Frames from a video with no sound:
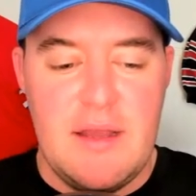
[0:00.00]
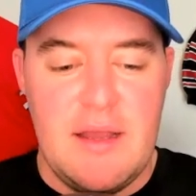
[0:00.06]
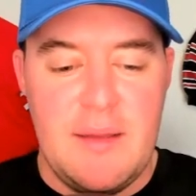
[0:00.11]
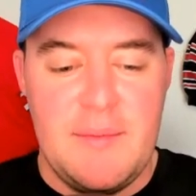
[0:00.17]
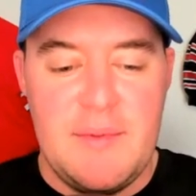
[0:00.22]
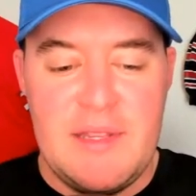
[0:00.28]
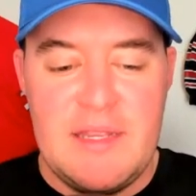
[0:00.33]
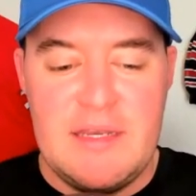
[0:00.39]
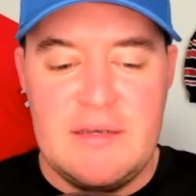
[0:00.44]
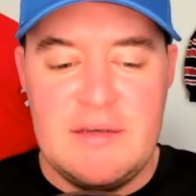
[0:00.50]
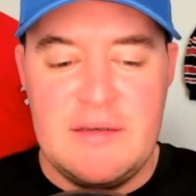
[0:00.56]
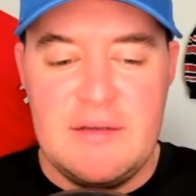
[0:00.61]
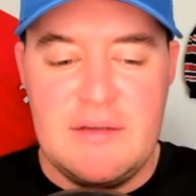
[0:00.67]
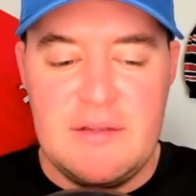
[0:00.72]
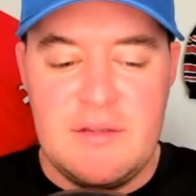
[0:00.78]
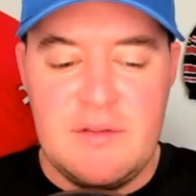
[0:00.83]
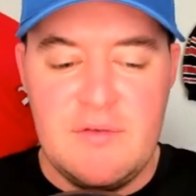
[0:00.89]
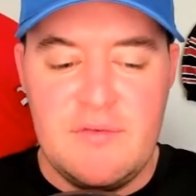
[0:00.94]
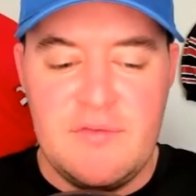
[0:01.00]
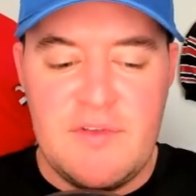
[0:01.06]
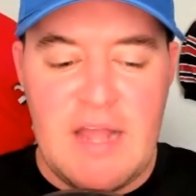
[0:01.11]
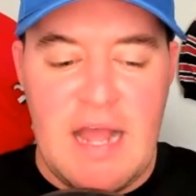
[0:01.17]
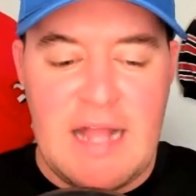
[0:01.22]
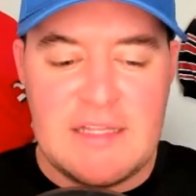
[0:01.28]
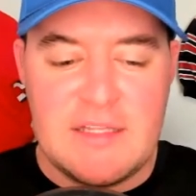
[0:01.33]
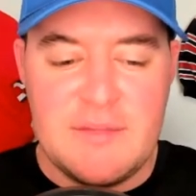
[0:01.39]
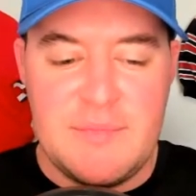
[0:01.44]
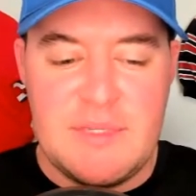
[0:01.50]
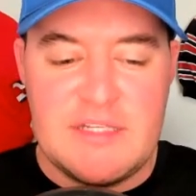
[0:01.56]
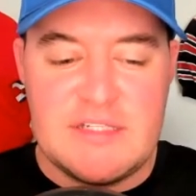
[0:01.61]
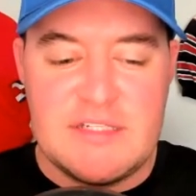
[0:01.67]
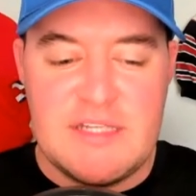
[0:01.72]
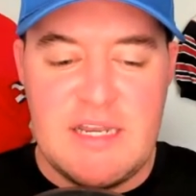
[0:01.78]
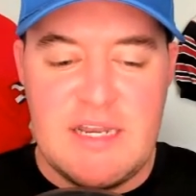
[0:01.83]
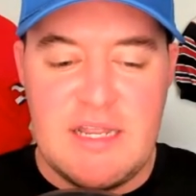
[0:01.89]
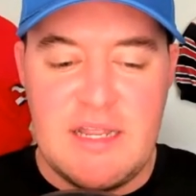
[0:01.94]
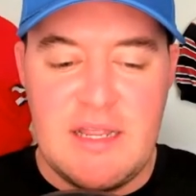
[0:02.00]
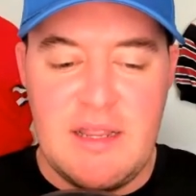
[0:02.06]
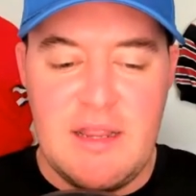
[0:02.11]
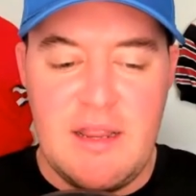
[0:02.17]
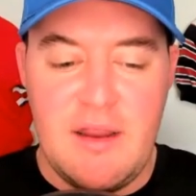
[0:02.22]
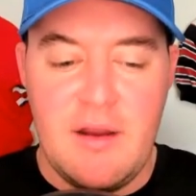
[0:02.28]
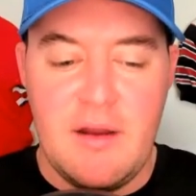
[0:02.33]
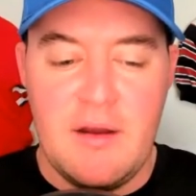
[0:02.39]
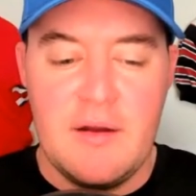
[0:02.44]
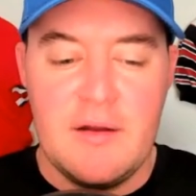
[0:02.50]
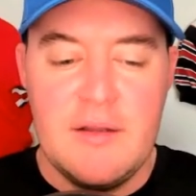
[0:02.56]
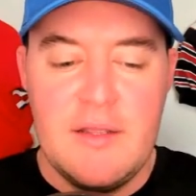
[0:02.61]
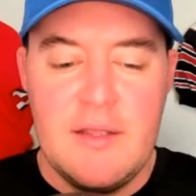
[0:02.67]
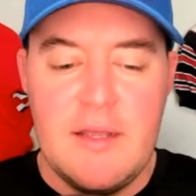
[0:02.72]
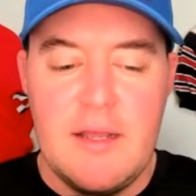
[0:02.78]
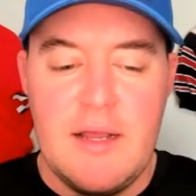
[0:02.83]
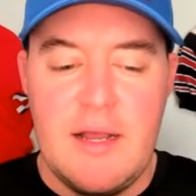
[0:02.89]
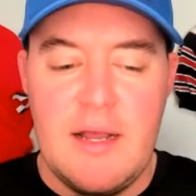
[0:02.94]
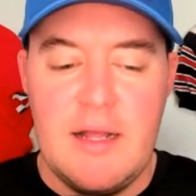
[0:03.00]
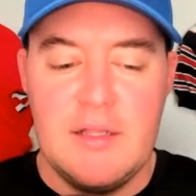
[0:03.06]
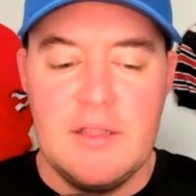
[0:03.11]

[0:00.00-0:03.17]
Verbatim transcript: I mean, you've got to be sitting here uh,